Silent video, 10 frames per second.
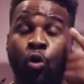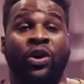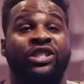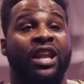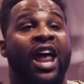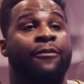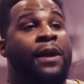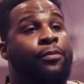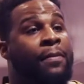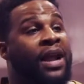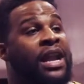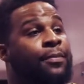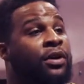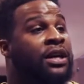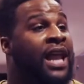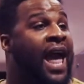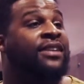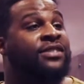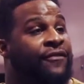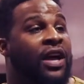which a lot of people in my neighborhood
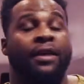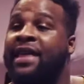has developed